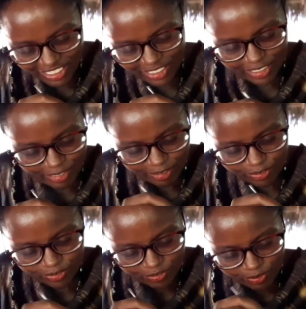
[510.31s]
So
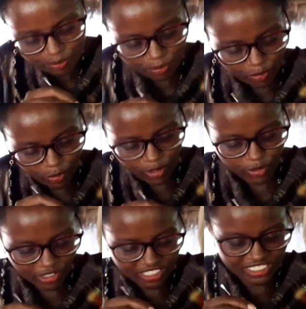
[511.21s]
like I'm
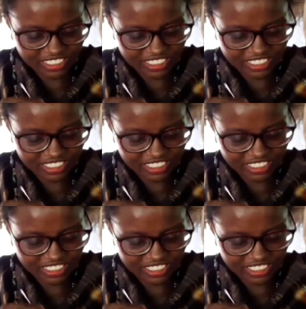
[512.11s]
not a